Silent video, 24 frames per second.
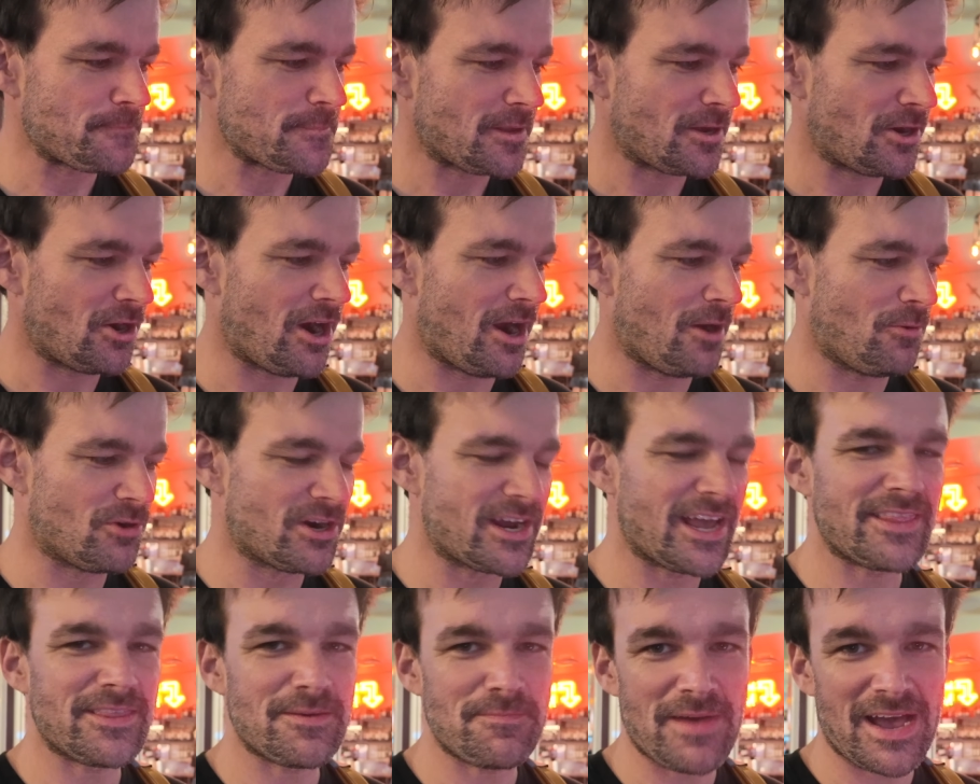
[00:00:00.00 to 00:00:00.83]
All right, we'll
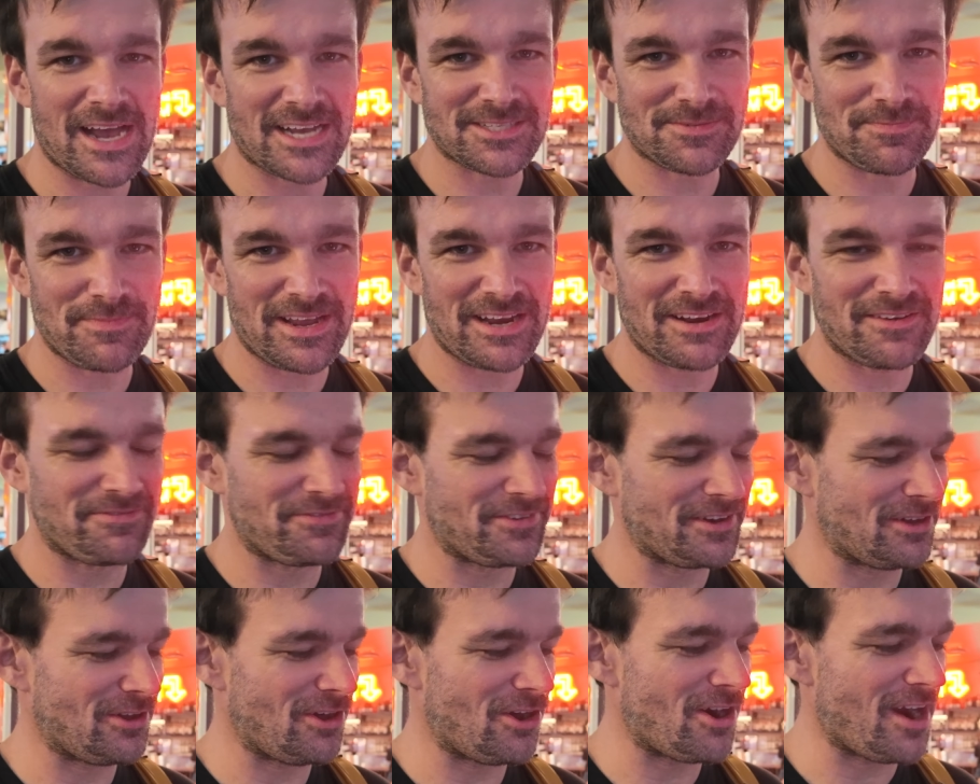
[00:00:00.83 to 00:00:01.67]
get the max meter
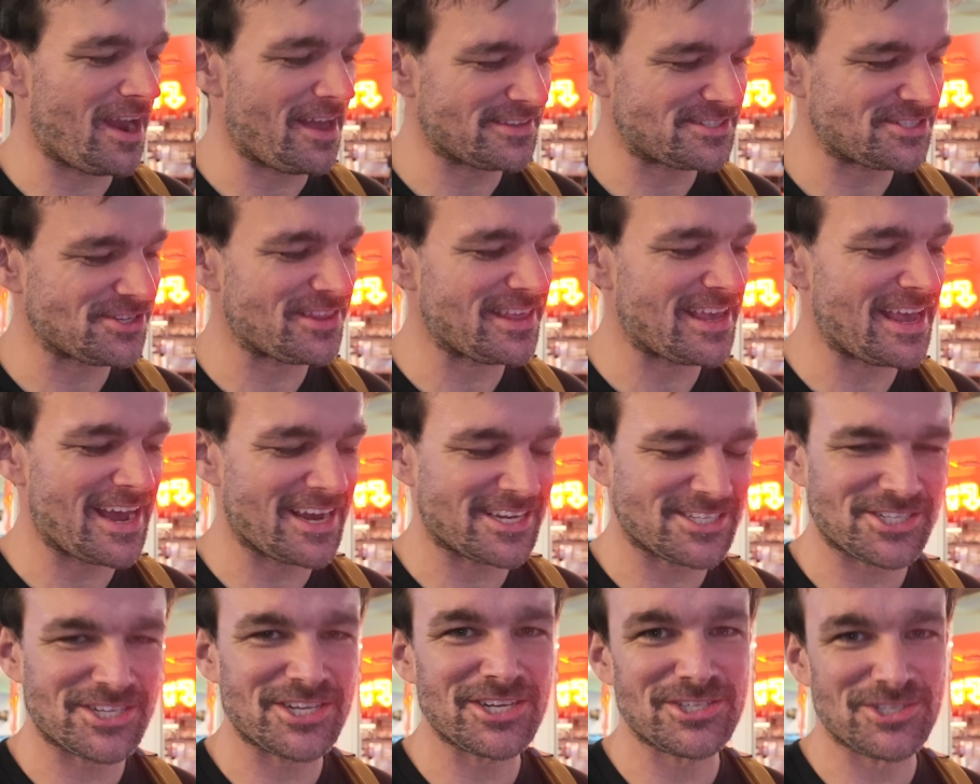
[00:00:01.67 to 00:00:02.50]
fill. All right, so the
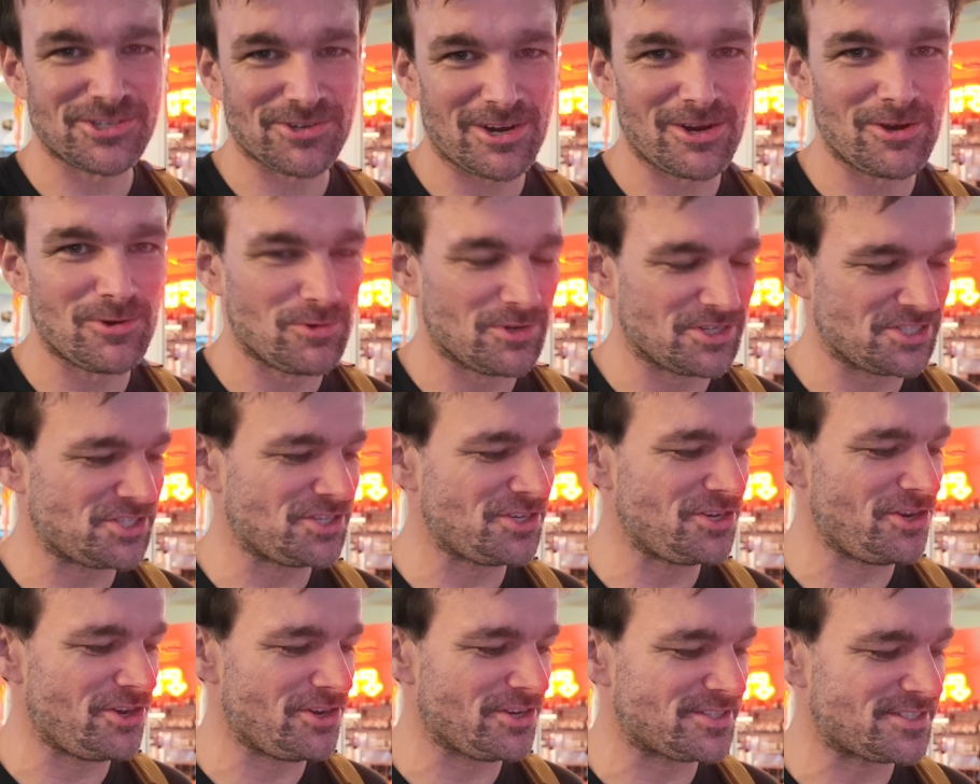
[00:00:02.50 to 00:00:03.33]
Excadrill was
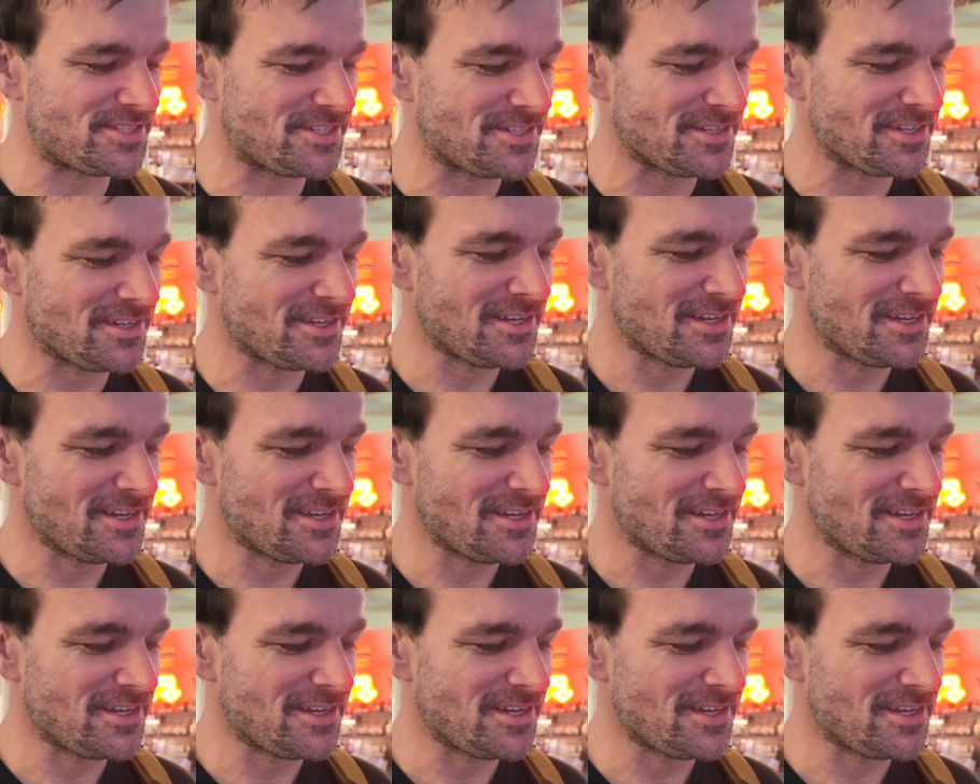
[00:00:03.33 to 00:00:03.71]
nuked.